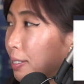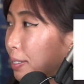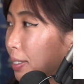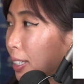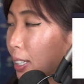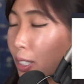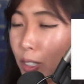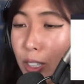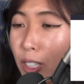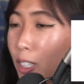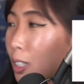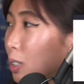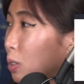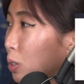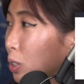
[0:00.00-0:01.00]
Yeah, they're
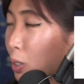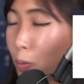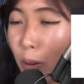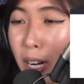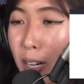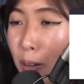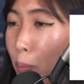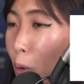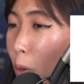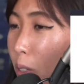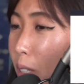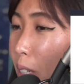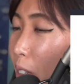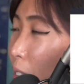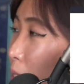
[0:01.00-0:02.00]
huge. Right, more
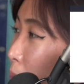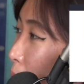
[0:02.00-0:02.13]
than